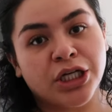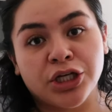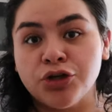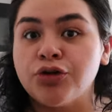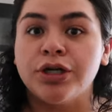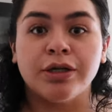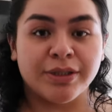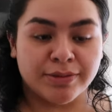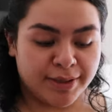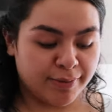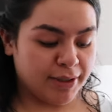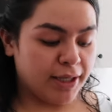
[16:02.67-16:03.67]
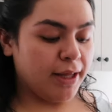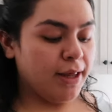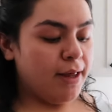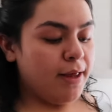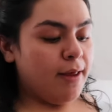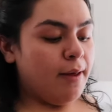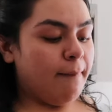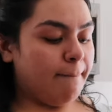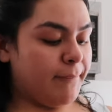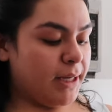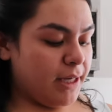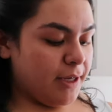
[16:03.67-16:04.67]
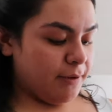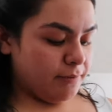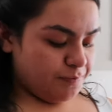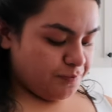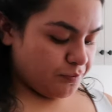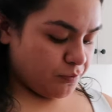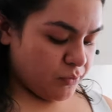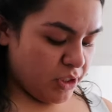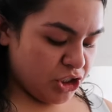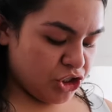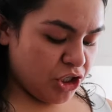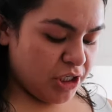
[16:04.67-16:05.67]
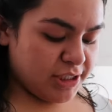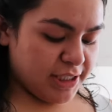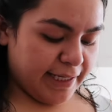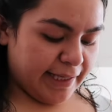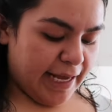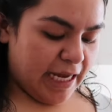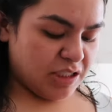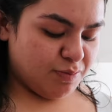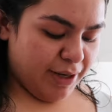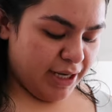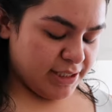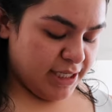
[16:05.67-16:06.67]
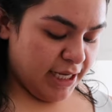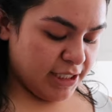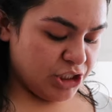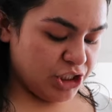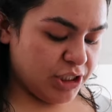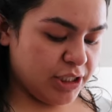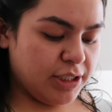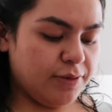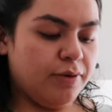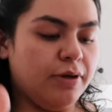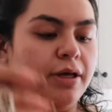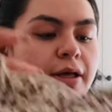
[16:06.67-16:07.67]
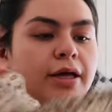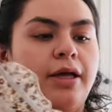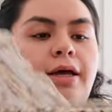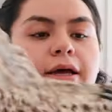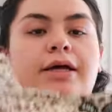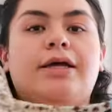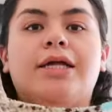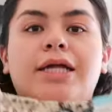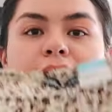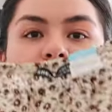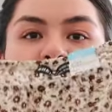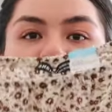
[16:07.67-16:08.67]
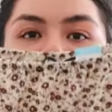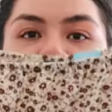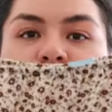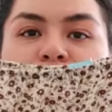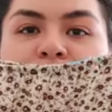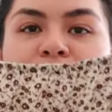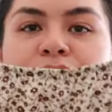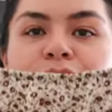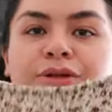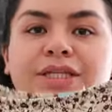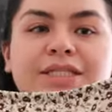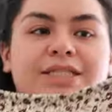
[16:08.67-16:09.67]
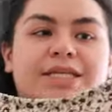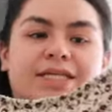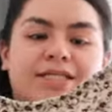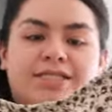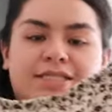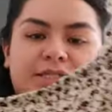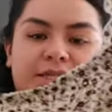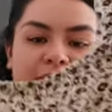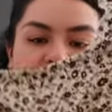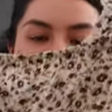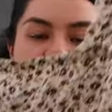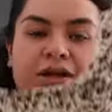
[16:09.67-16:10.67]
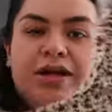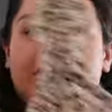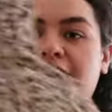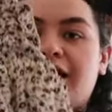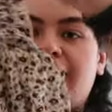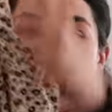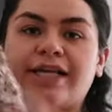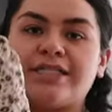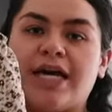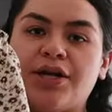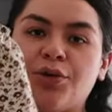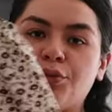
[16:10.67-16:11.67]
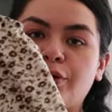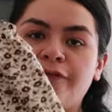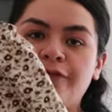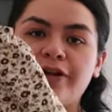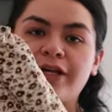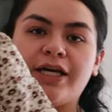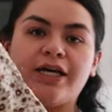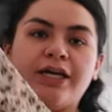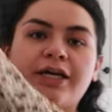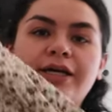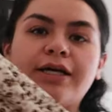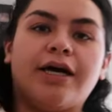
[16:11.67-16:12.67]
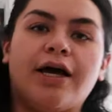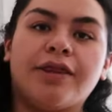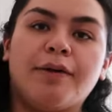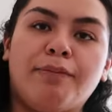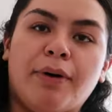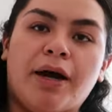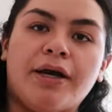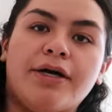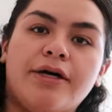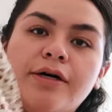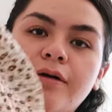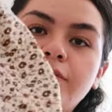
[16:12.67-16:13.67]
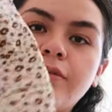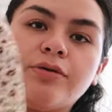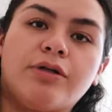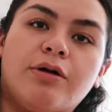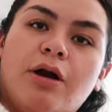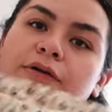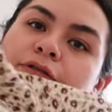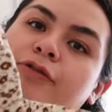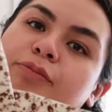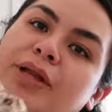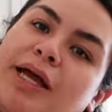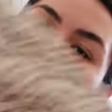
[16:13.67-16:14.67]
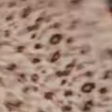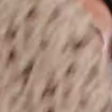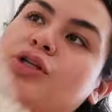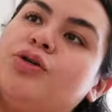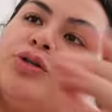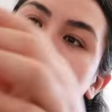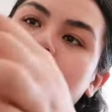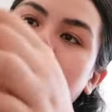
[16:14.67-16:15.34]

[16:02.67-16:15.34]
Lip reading: Like, you don't need to be spending money. But this shirt did catch my attention. Look how cute this is. Like, it's kind of ruffly at the bottom, but like kind of loose.